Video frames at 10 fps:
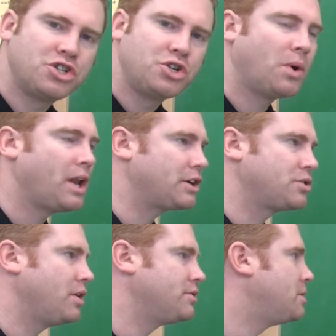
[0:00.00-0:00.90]
2
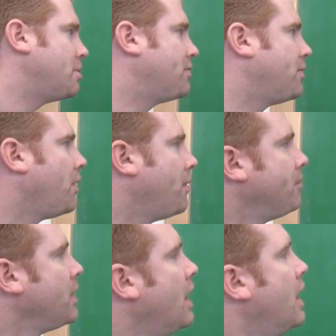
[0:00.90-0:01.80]
electrons to be
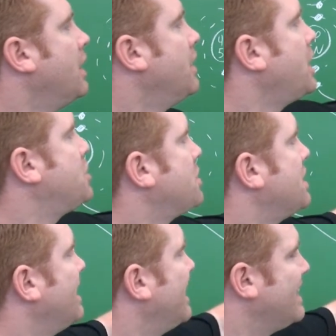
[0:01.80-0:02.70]
full.
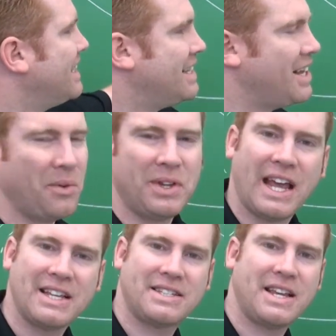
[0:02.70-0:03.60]
Nitrogen only
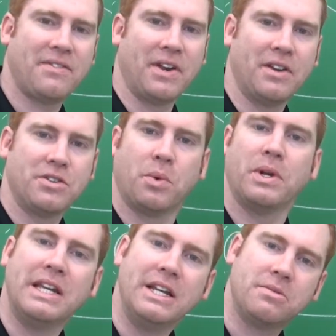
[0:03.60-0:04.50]
has 7, so
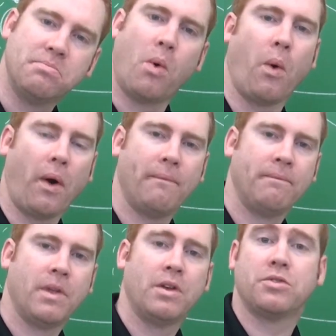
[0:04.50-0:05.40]
it needs more.
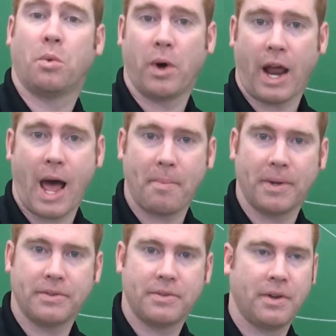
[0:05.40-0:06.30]
So what
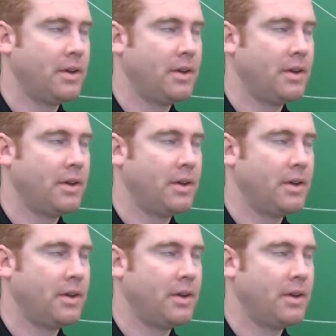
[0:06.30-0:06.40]
happens?